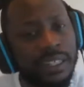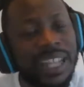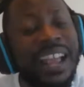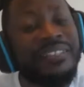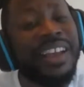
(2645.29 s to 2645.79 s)

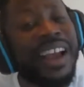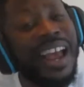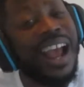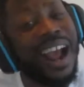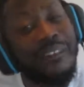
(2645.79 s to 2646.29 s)
They've
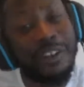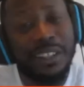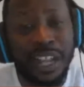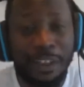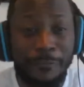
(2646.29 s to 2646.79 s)
done
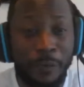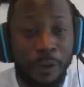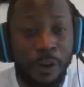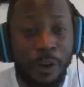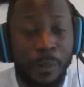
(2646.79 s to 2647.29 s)
everything
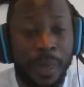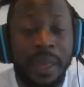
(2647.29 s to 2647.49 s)
for him.